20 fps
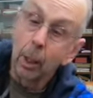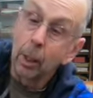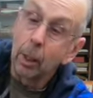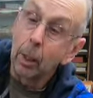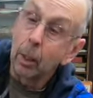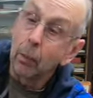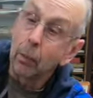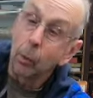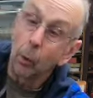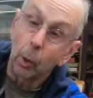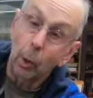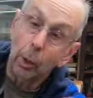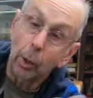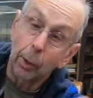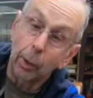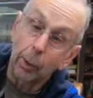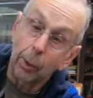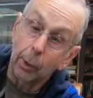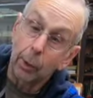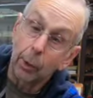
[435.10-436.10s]
of course,
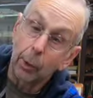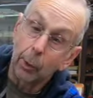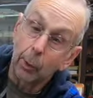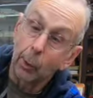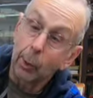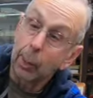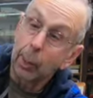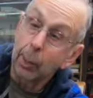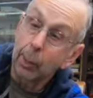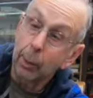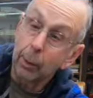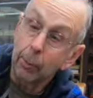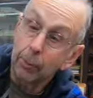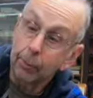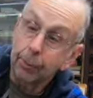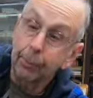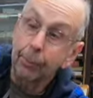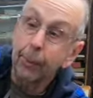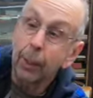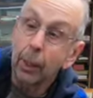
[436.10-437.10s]
it's in the tree here.
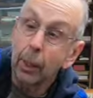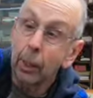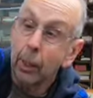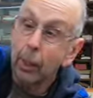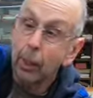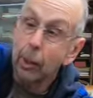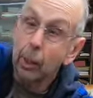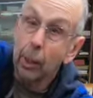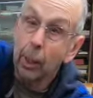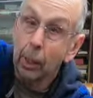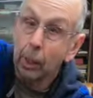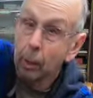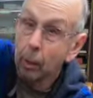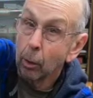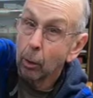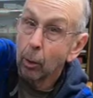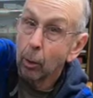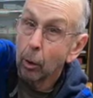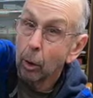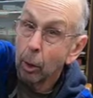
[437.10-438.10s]
Then you got the
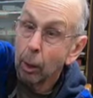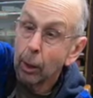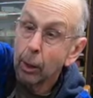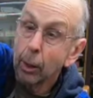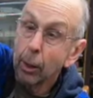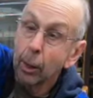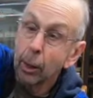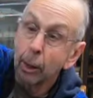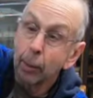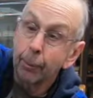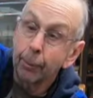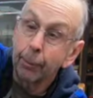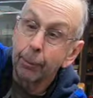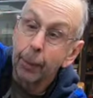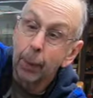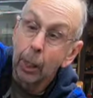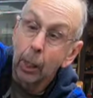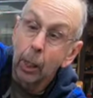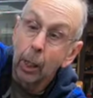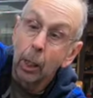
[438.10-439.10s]
hole in here.
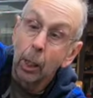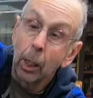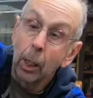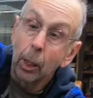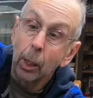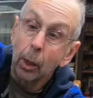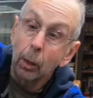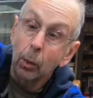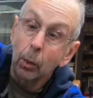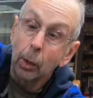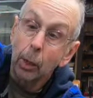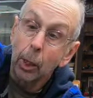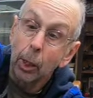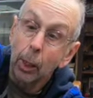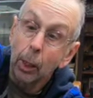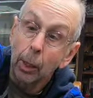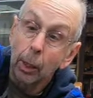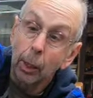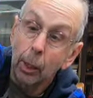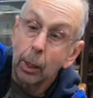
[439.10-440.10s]
It goes
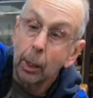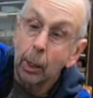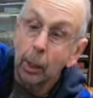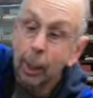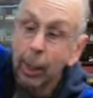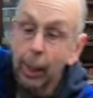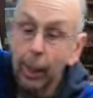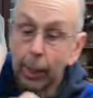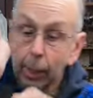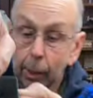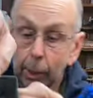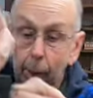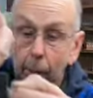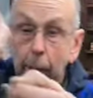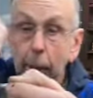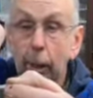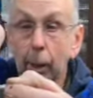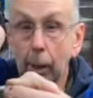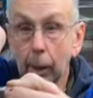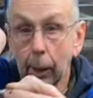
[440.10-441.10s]
on, and it hangs on
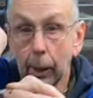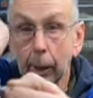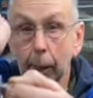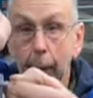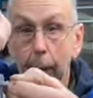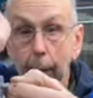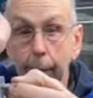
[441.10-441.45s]
there like that.